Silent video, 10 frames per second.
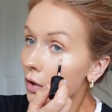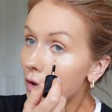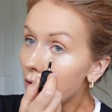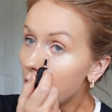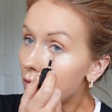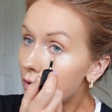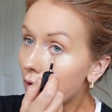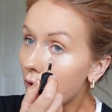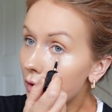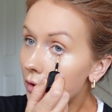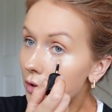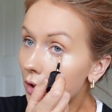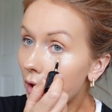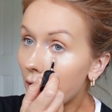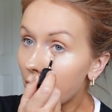Oh, so I
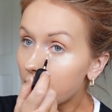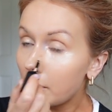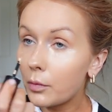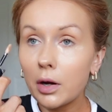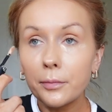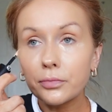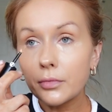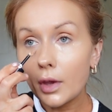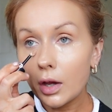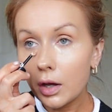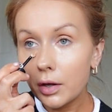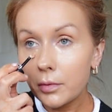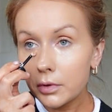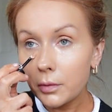don't know how that's gonna work.